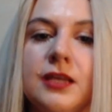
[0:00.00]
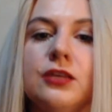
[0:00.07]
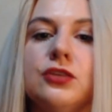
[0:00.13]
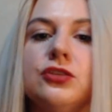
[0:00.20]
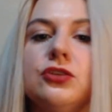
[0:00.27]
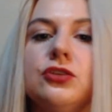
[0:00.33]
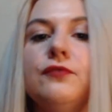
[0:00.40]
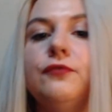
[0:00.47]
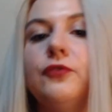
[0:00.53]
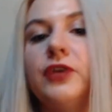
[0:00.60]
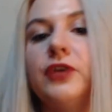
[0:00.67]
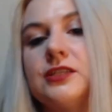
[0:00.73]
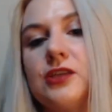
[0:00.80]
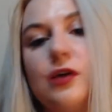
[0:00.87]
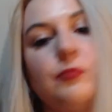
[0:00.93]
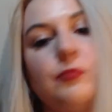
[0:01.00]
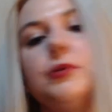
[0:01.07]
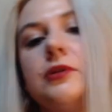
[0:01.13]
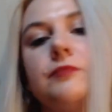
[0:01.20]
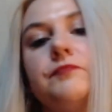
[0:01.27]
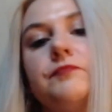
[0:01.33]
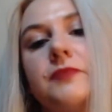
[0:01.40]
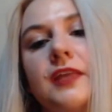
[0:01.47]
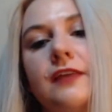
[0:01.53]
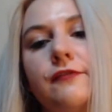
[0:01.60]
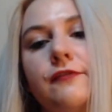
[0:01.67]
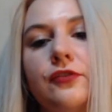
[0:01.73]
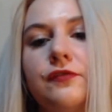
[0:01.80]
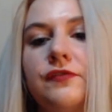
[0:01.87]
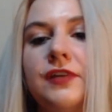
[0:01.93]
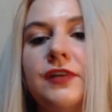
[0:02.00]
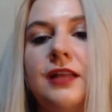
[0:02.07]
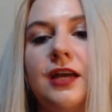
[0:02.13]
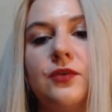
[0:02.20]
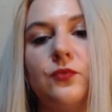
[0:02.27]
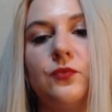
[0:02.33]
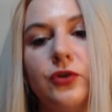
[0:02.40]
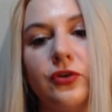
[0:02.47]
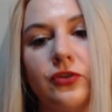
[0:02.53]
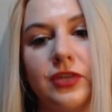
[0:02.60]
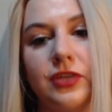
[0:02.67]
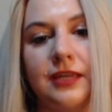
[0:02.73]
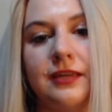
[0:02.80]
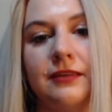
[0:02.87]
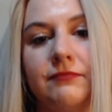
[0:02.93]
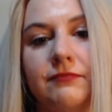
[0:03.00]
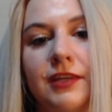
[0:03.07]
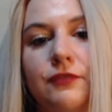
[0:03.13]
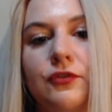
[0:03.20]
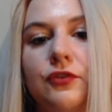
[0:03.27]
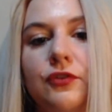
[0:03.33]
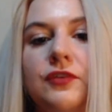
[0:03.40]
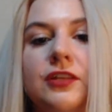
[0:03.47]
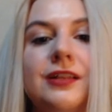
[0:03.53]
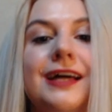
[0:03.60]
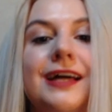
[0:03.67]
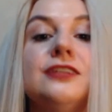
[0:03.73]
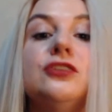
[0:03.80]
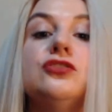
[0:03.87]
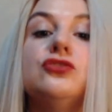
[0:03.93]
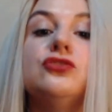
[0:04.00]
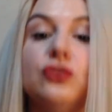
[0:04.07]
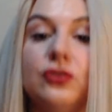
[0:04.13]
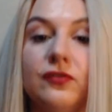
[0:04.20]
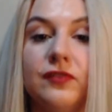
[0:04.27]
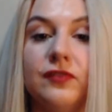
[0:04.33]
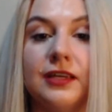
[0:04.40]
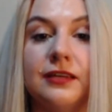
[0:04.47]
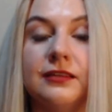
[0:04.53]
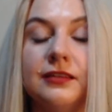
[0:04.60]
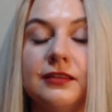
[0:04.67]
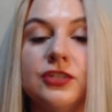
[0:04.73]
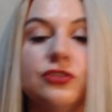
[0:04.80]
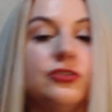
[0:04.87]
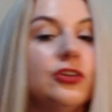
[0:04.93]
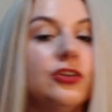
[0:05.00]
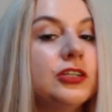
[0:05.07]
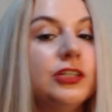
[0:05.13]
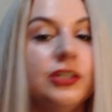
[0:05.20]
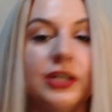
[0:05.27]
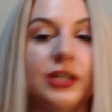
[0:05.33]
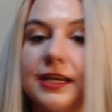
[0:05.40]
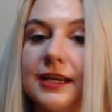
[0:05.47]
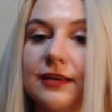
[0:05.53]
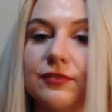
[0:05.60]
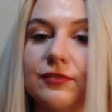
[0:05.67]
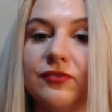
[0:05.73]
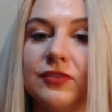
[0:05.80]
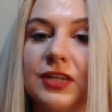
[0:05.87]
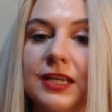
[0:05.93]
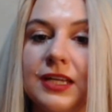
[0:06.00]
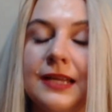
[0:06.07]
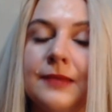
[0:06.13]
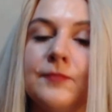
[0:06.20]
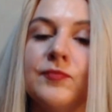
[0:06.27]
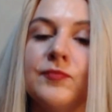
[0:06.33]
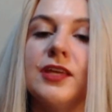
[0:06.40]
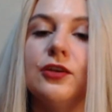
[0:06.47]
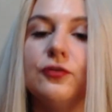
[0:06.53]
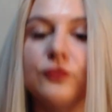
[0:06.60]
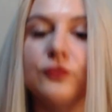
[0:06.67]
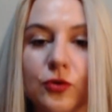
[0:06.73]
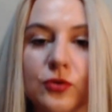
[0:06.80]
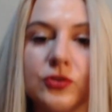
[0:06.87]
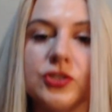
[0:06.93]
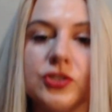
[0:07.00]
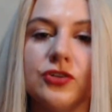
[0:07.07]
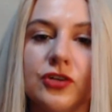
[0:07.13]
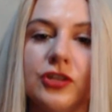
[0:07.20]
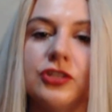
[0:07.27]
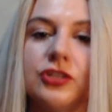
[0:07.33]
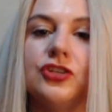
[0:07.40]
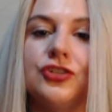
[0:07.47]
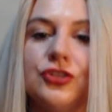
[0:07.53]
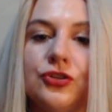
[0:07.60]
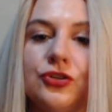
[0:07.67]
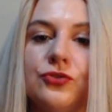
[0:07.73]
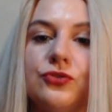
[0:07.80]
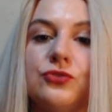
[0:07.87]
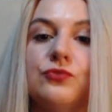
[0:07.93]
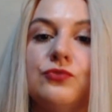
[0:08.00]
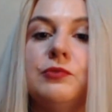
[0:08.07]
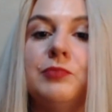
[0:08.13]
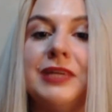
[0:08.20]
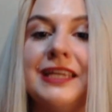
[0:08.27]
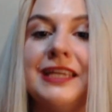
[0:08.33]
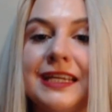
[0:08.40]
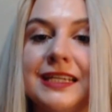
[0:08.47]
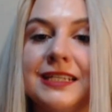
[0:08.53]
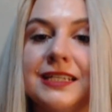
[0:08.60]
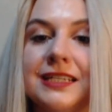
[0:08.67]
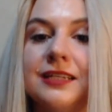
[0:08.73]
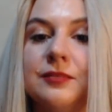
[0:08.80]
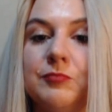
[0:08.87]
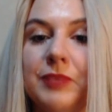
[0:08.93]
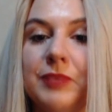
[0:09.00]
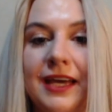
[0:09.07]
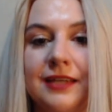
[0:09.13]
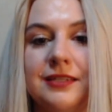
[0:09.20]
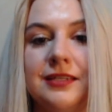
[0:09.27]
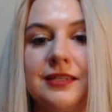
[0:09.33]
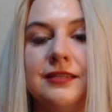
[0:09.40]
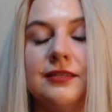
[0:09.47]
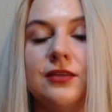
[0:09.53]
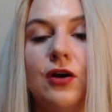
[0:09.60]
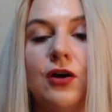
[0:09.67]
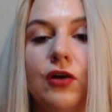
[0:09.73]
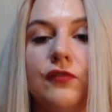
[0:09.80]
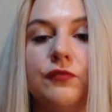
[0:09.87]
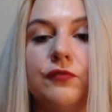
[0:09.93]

So, for example, if you feel unworthy, if you feel undeserving, that you're not good enough, then of course you're going to choose repeated patterns of